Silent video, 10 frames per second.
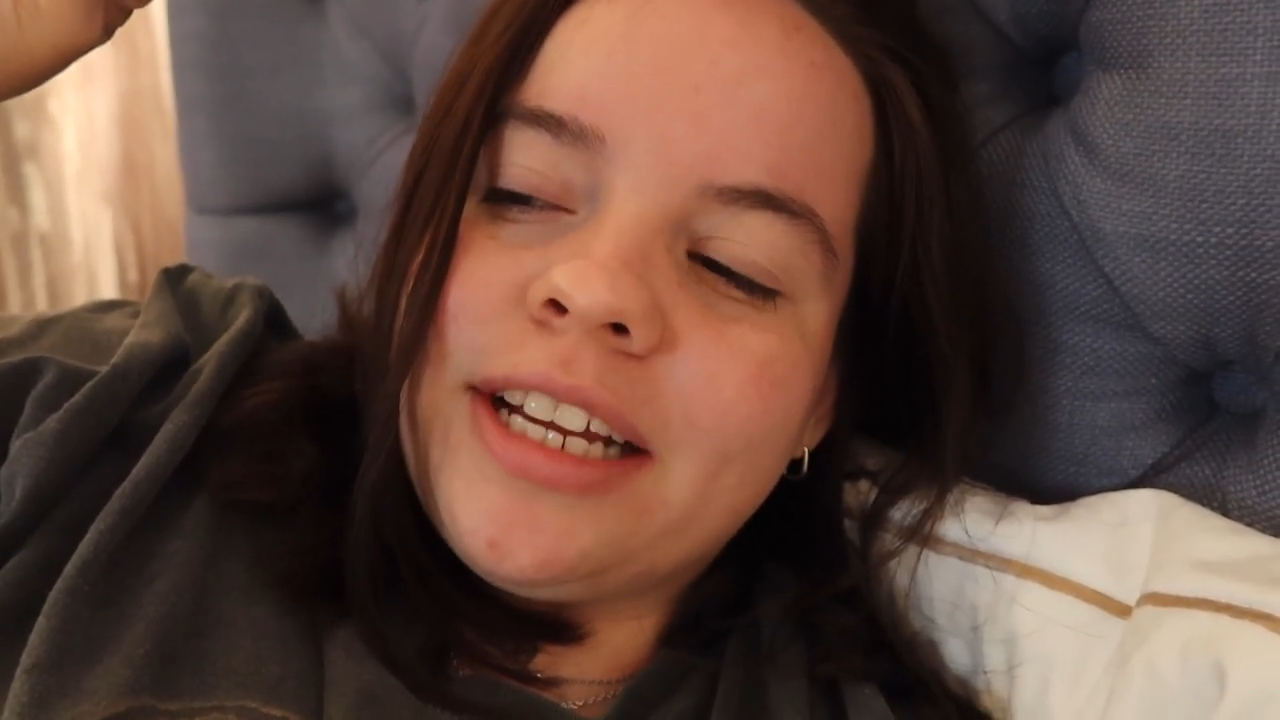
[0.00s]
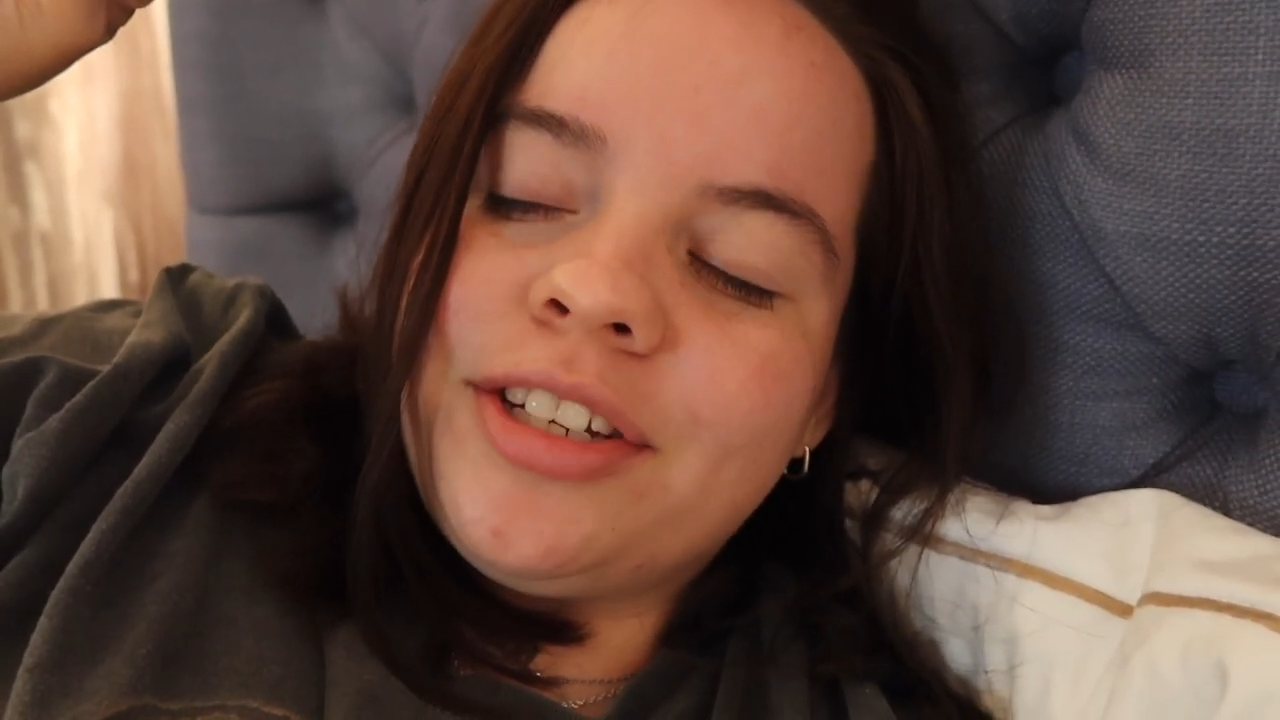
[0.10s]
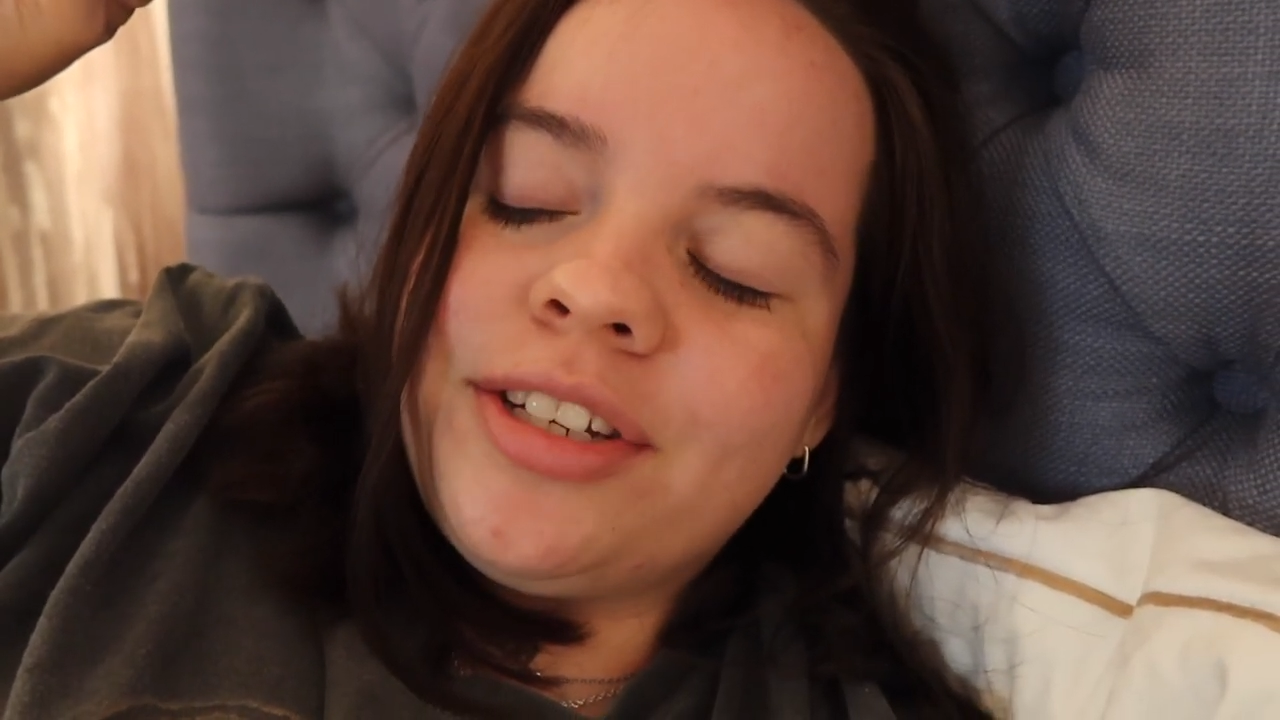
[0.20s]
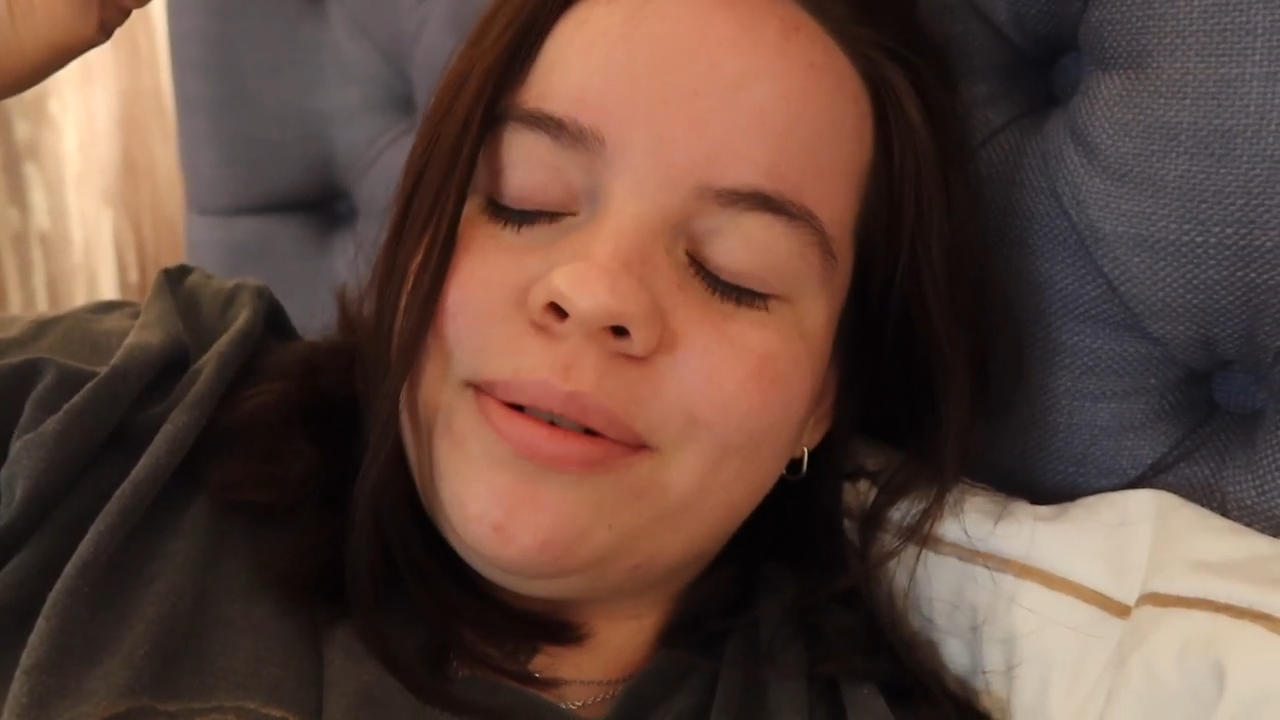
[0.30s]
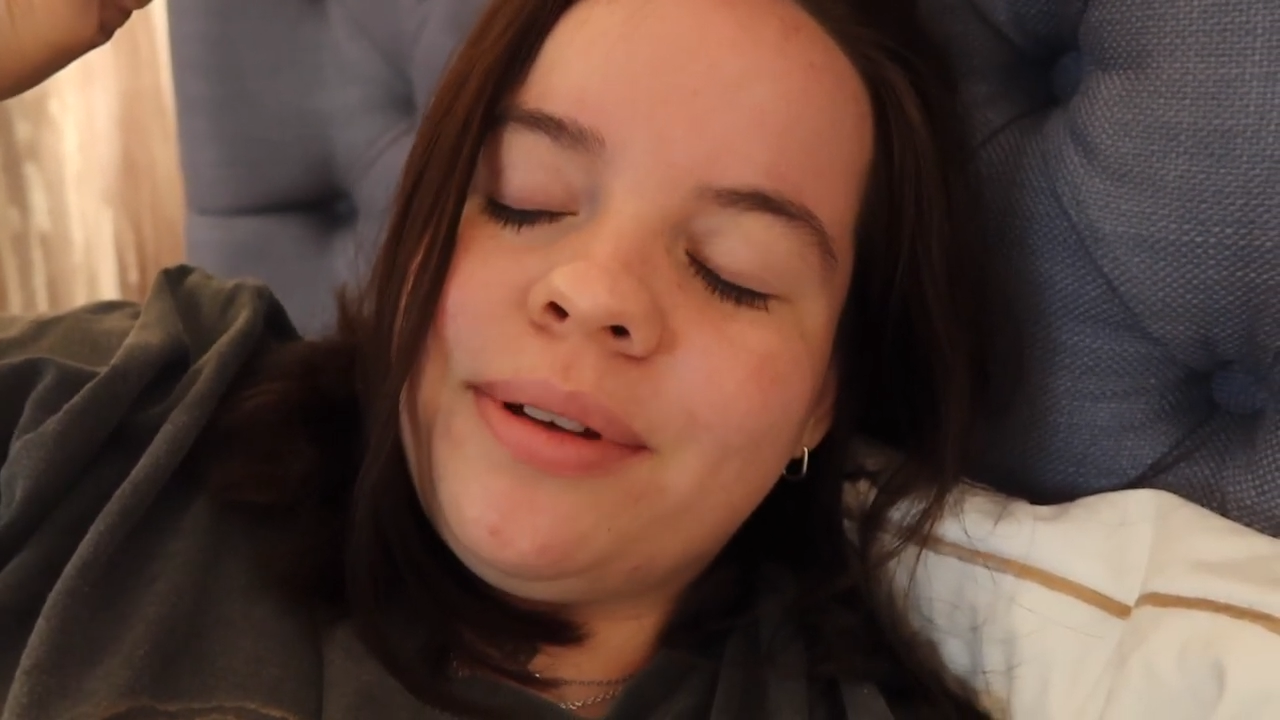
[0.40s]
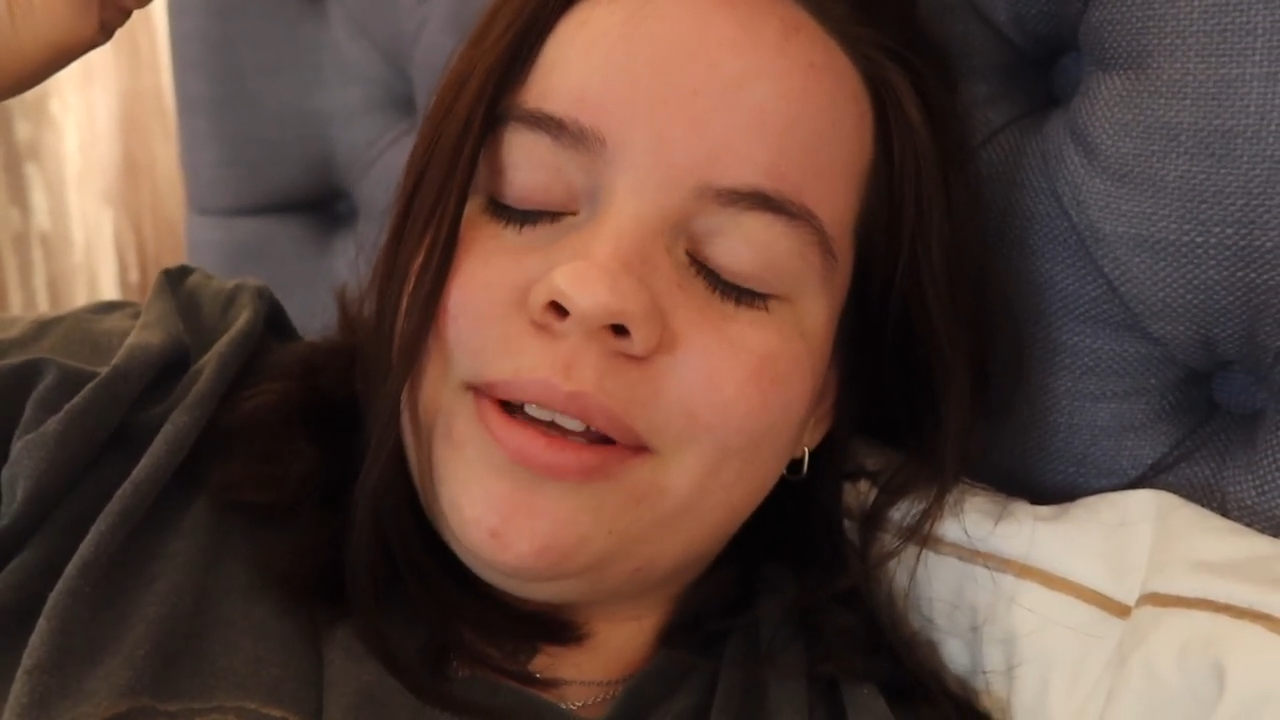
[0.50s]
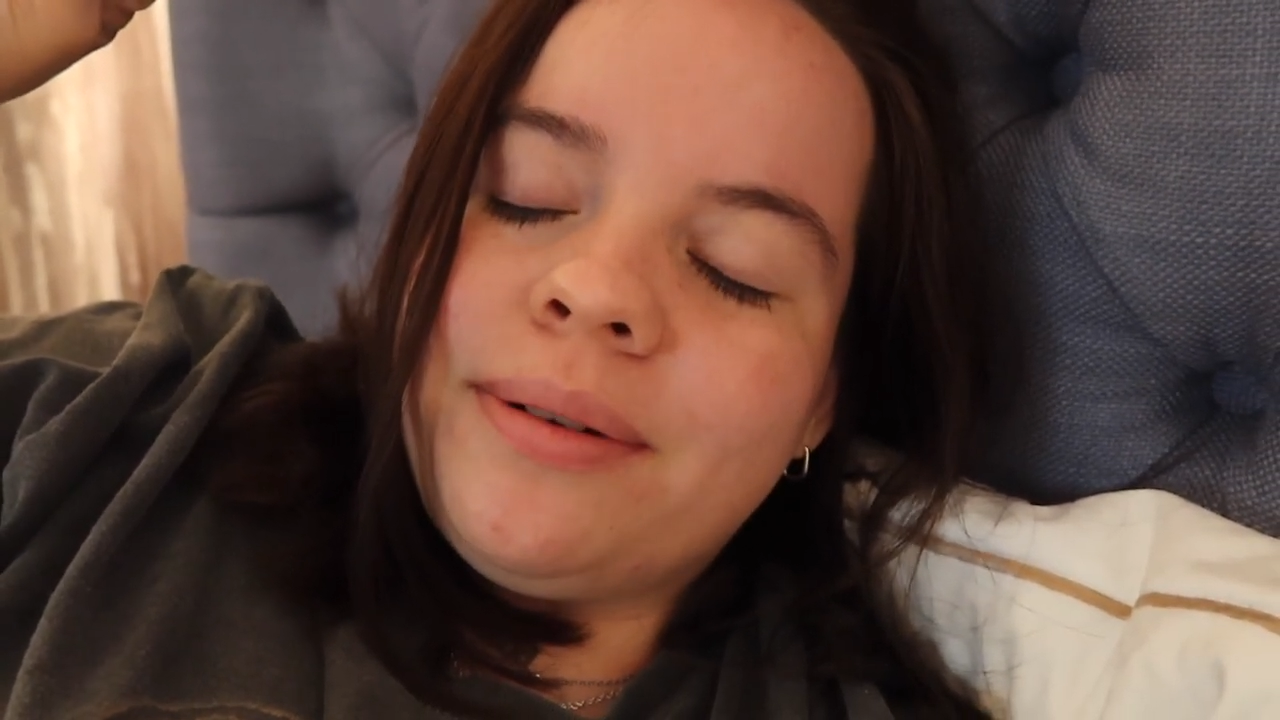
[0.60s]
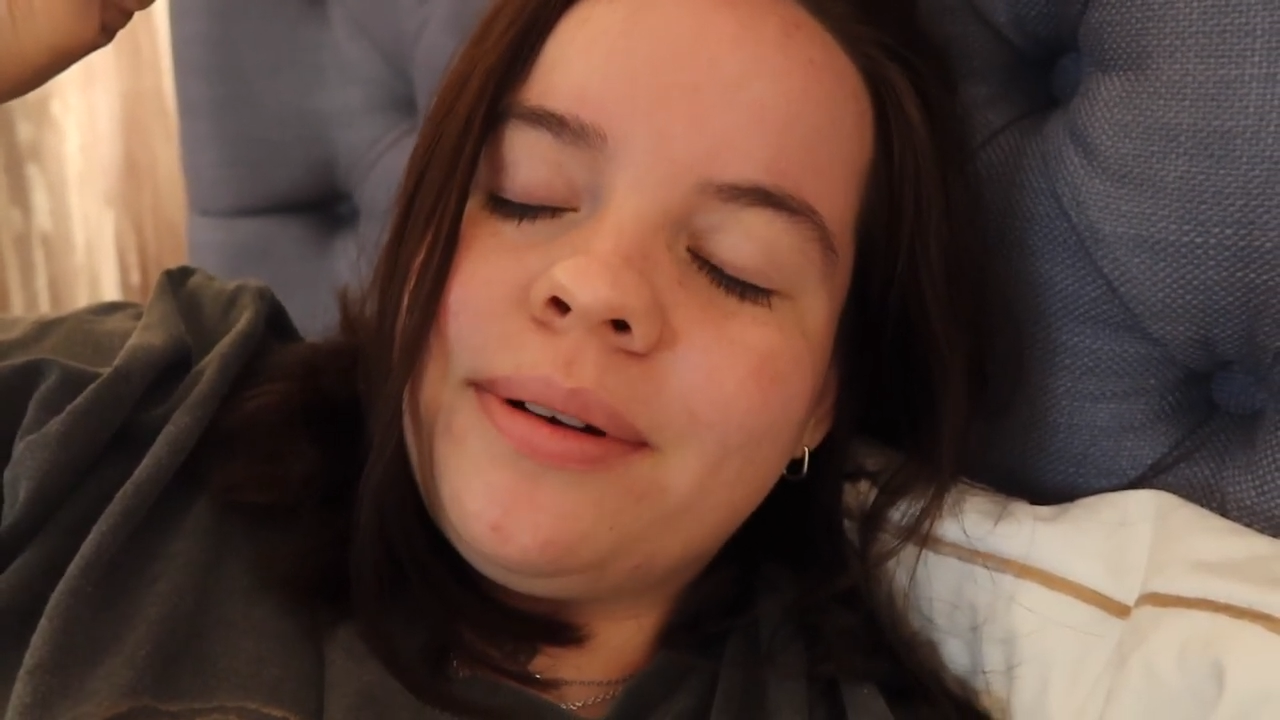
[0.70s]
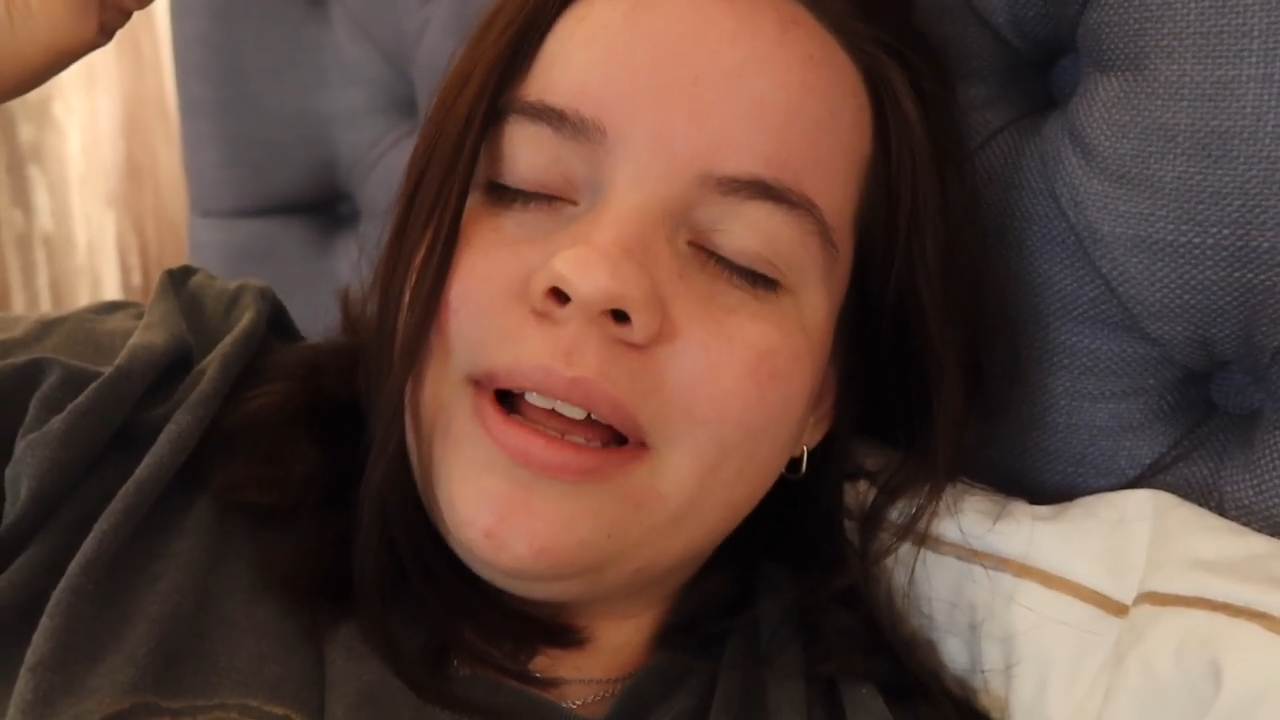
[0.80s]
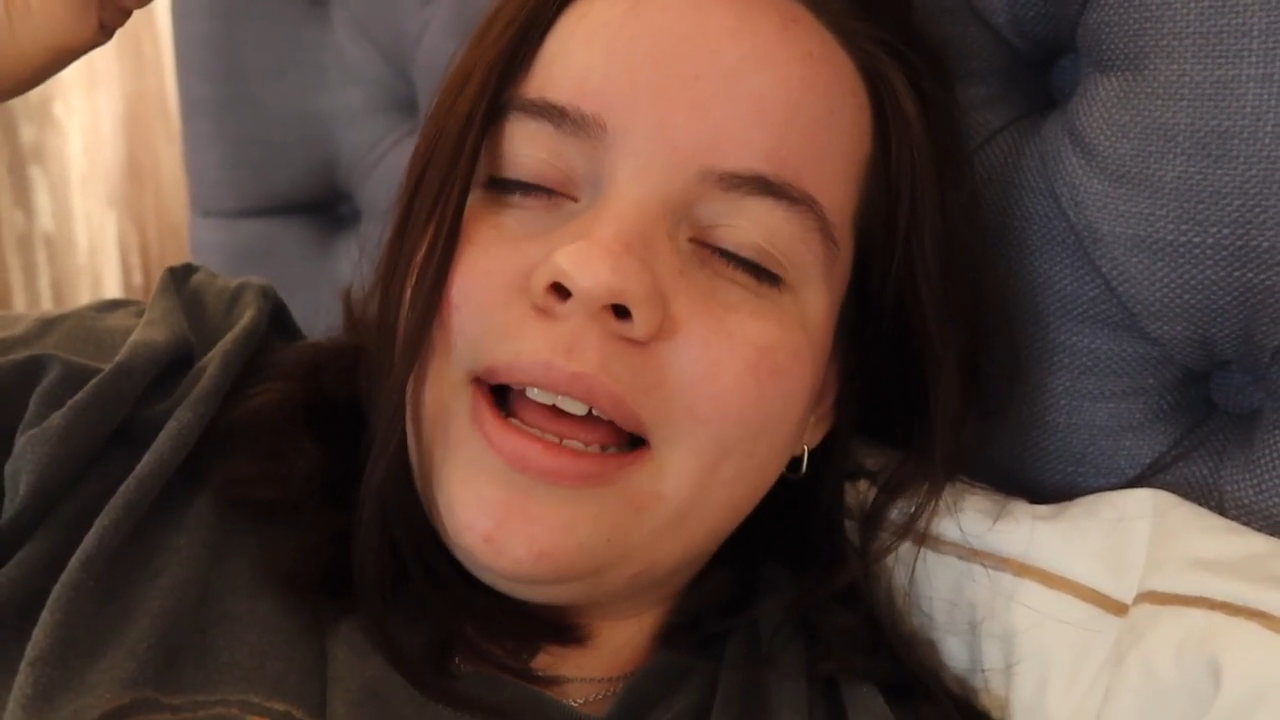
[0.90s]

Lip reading: I show you.